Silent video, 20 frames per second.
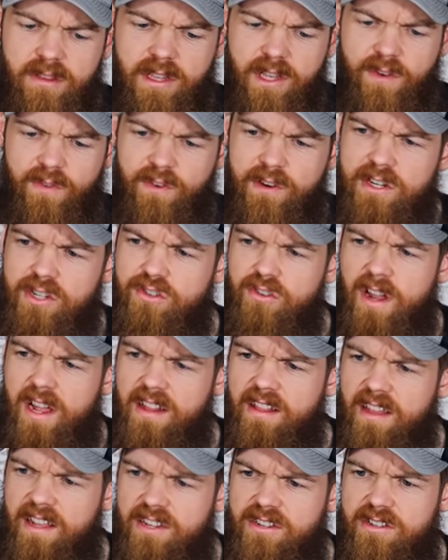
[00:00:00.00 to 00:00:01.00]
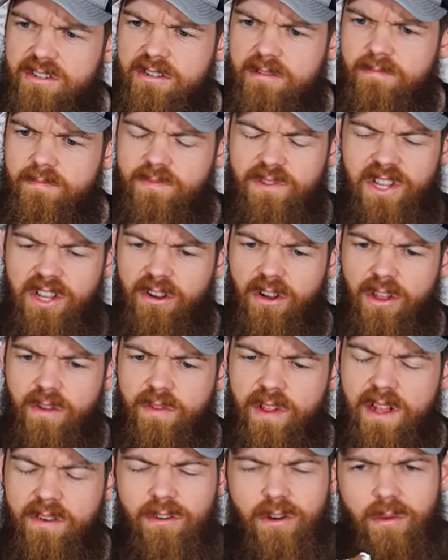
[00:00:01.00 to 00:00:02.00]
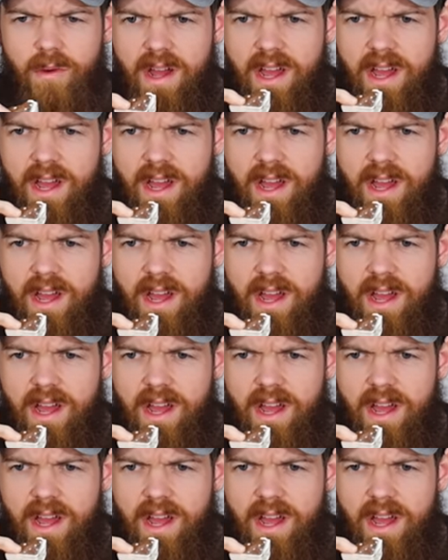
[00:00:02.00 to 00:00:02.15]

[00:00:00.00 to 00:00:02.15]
Does freeze drying like take all the flavor